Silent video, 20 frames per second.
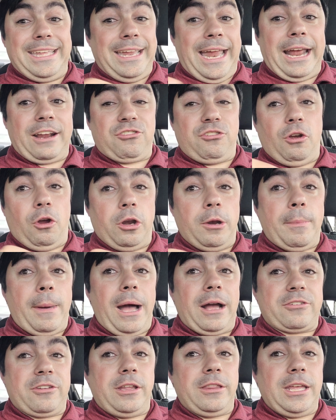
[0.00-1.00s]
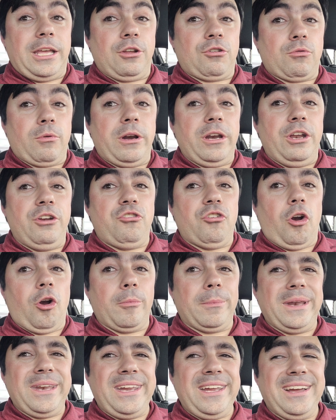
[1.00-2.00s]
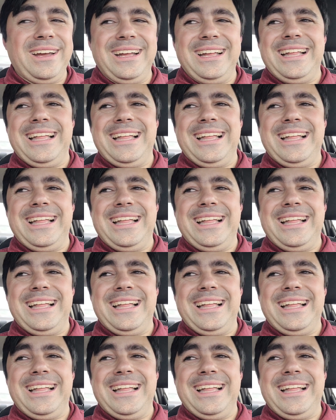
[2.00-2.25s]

actually on the box I think it's written in Germany.